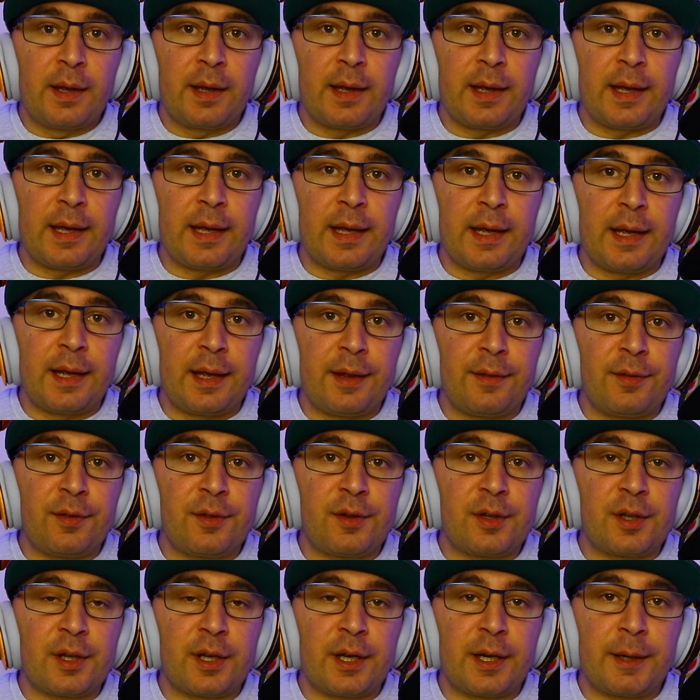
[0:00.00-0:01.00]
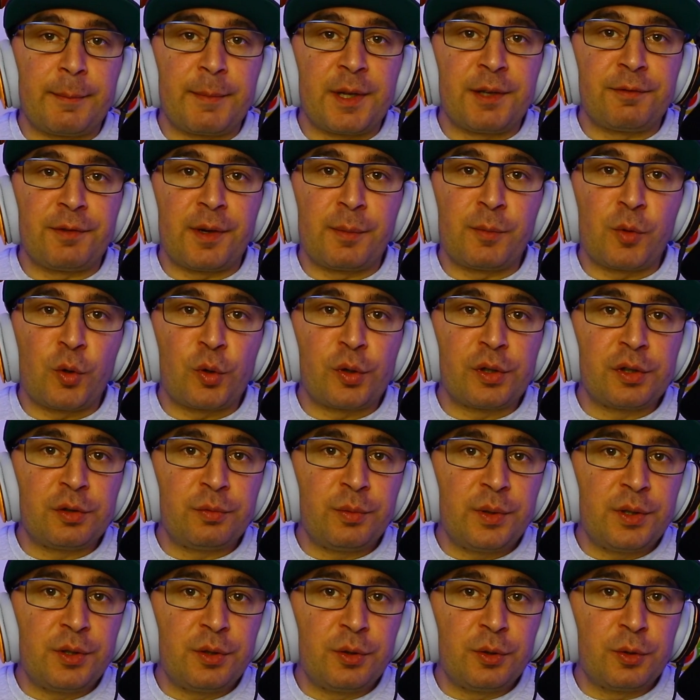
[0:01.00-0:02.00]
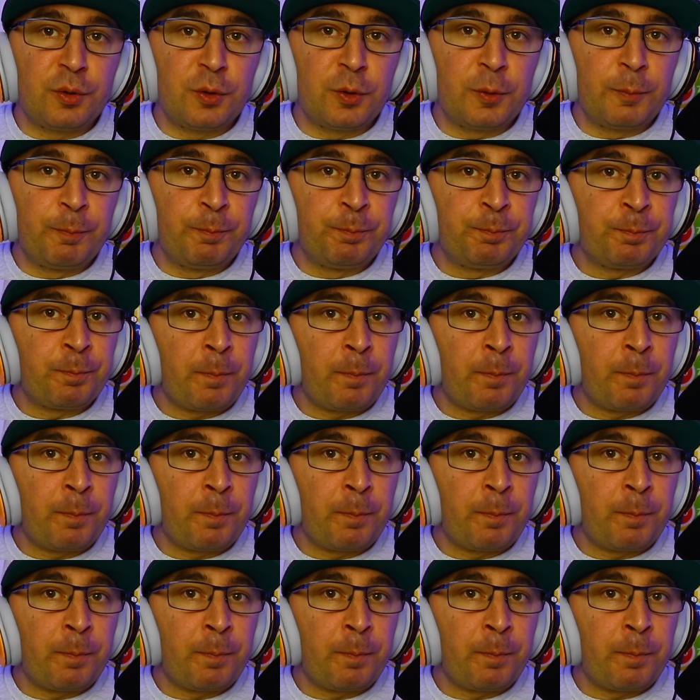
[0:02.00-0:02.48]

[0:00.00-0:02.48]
And if I'm honest with you,